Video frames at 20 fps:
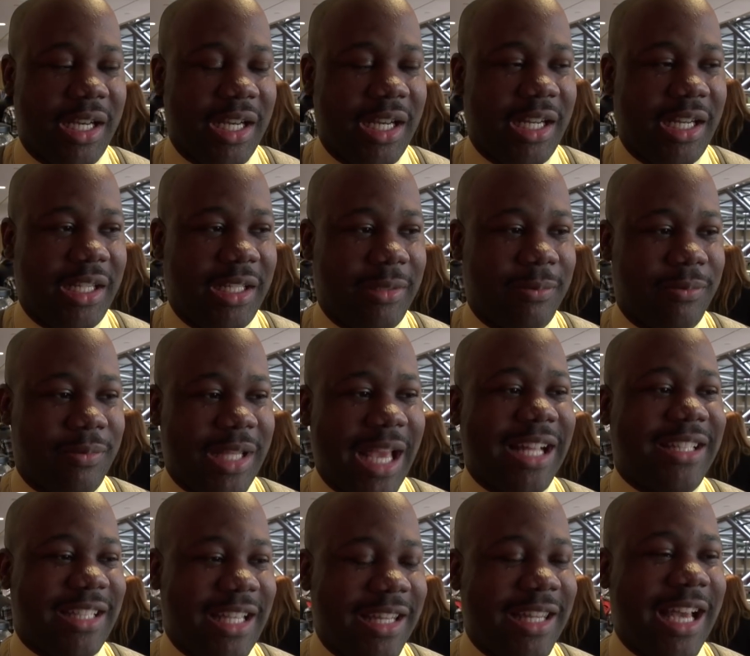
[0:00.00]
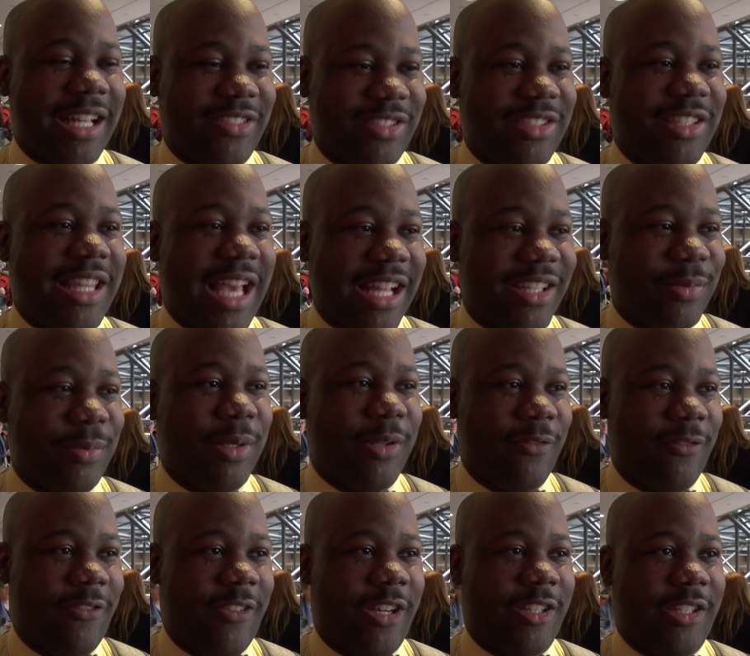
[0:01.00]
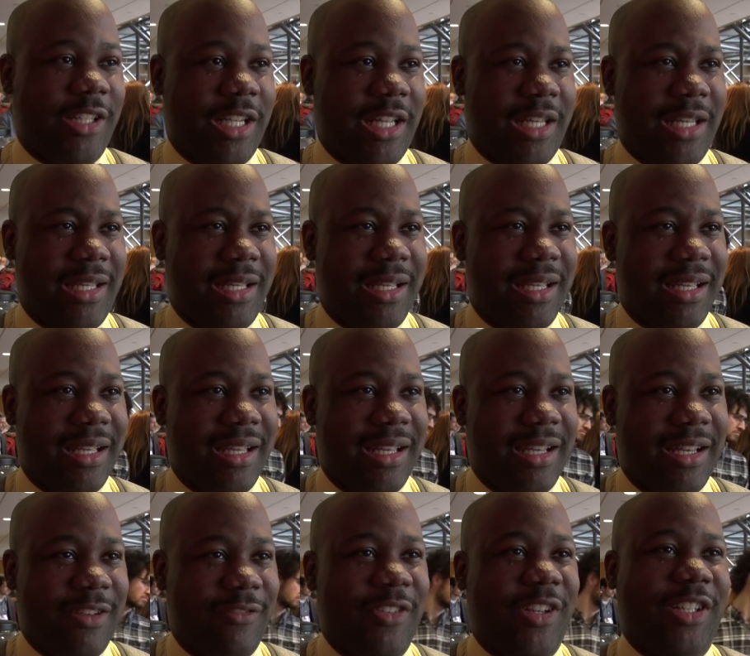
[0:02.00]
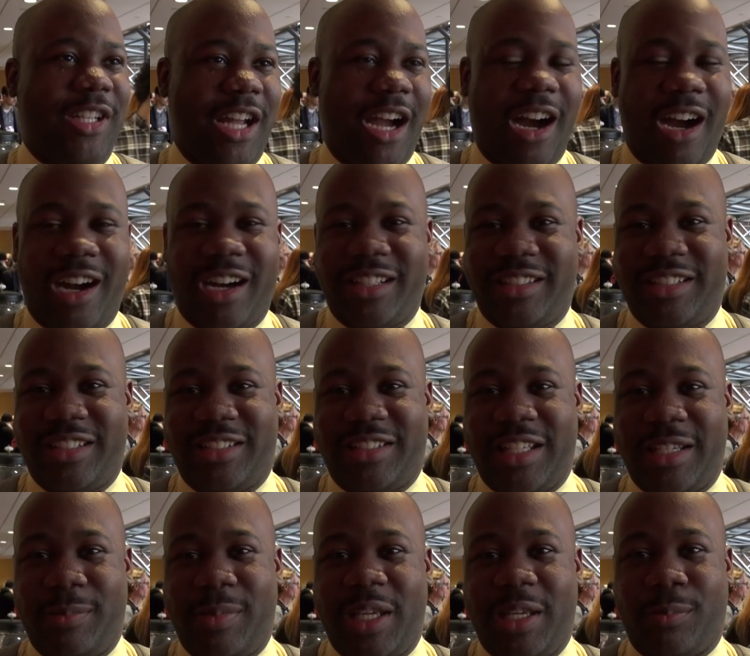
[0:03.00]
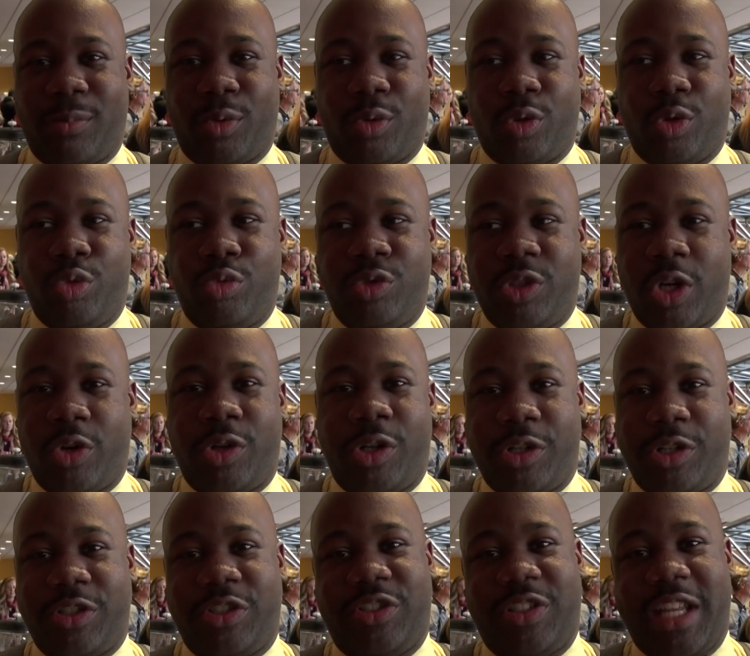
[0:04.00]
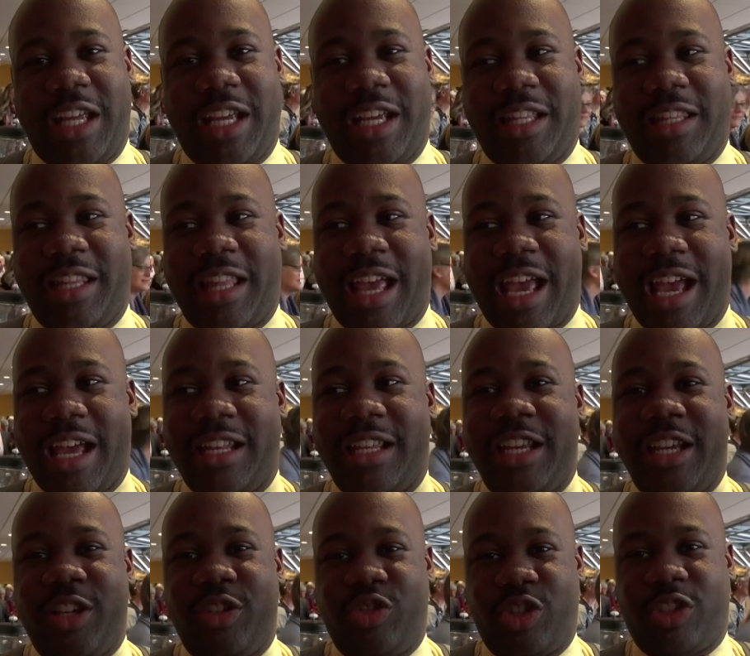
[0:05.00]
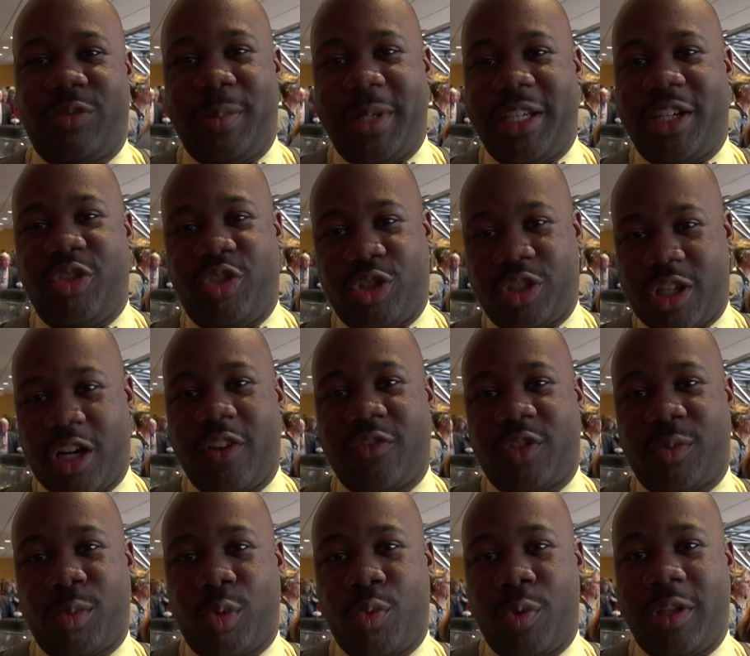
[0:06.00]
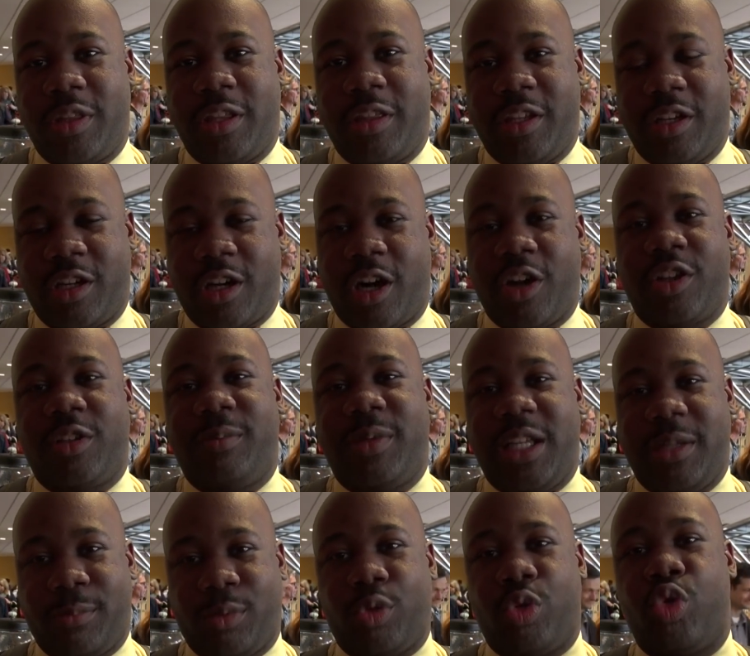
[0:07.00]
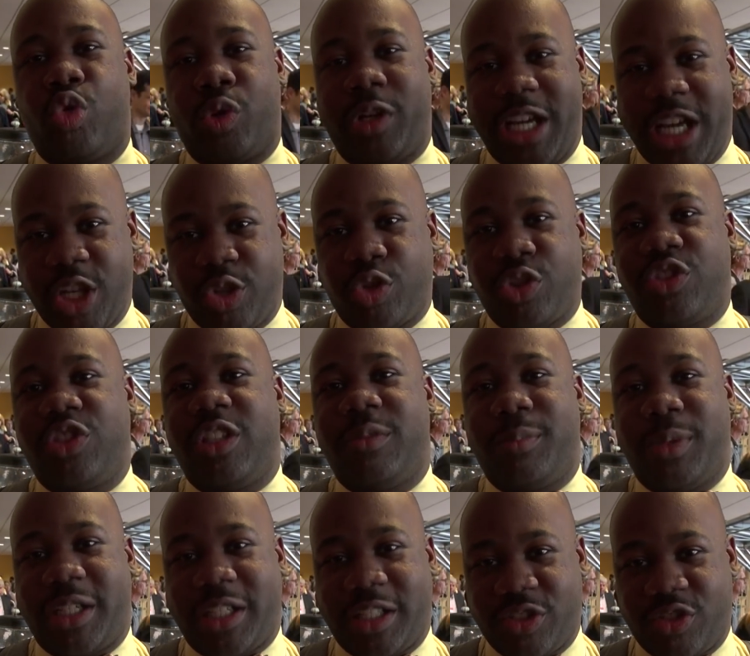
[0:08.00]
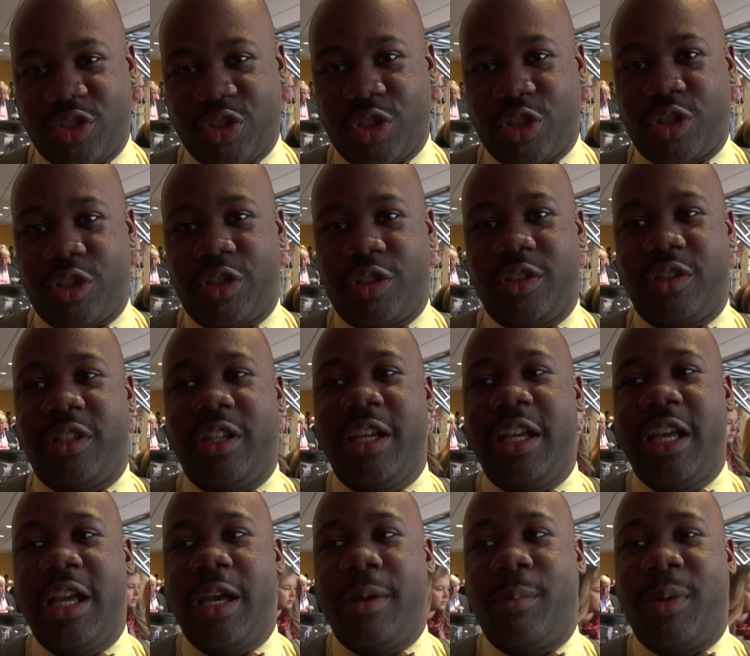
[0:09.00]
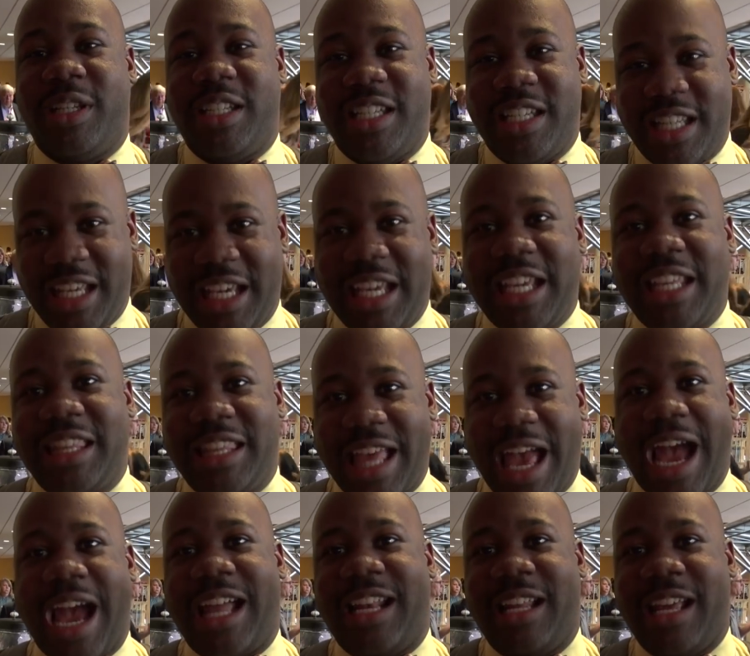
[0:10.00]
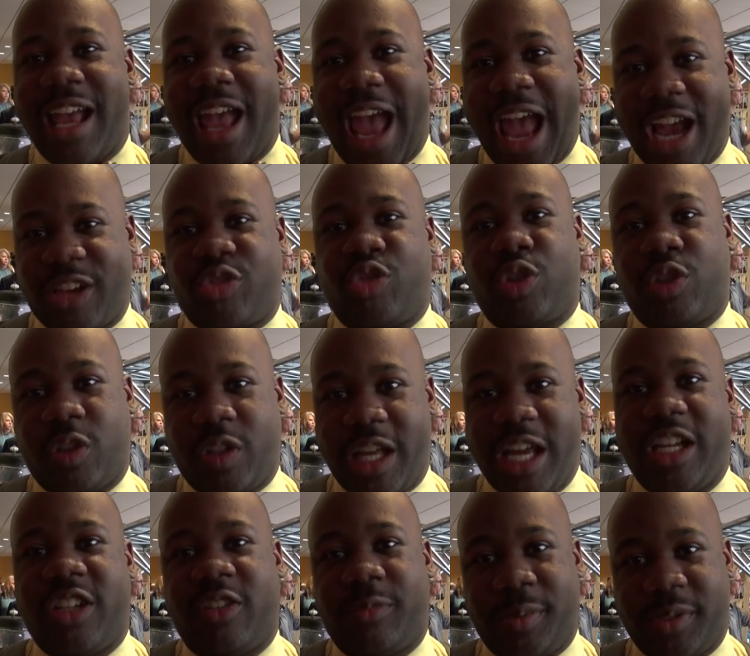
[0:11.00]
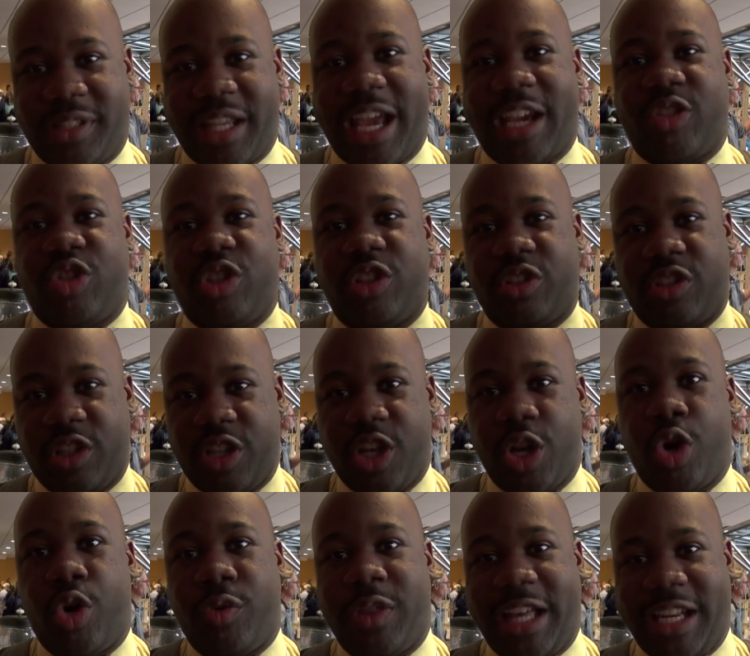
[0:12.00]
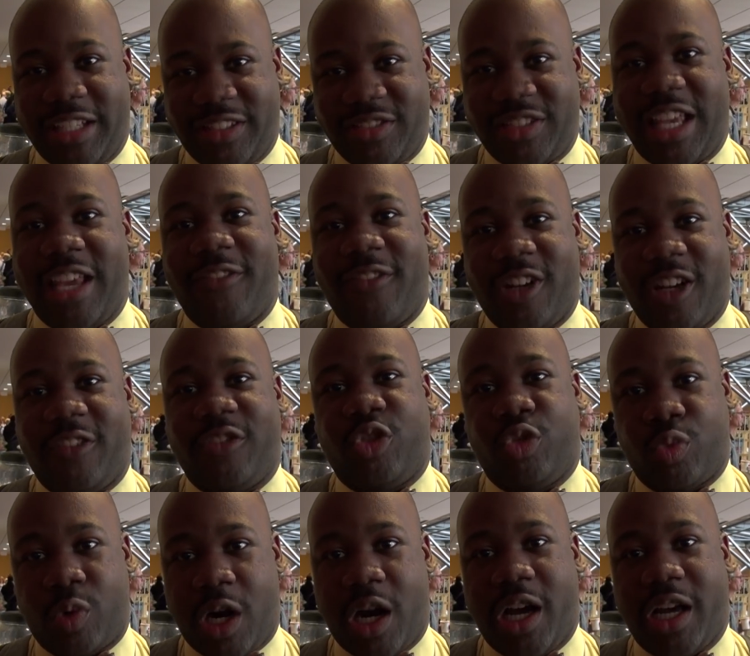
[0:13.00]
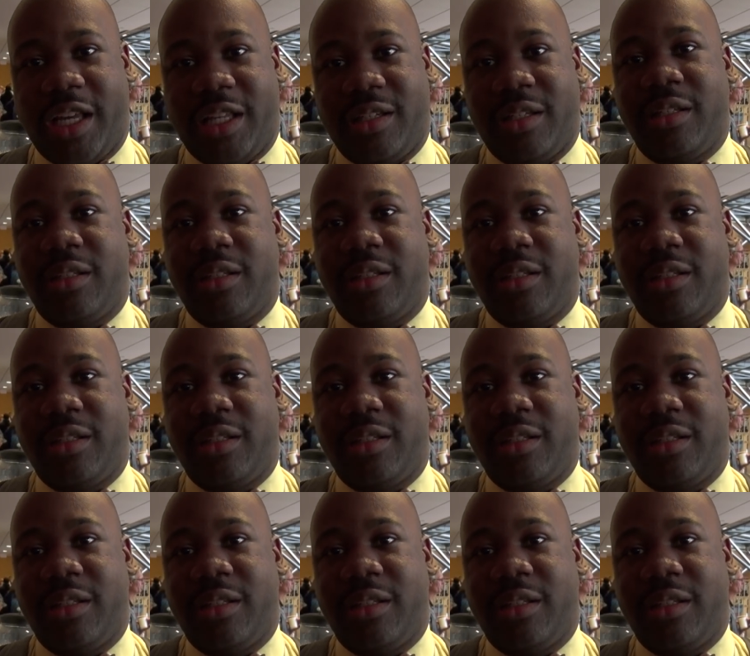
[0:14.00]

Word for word: um, that, and that's, that's been very very odd to see people who don't understand that just because you're comfortable with it, there are other people who are interested but concerned but need that extra layer of protection to know that it's safe enough to ride.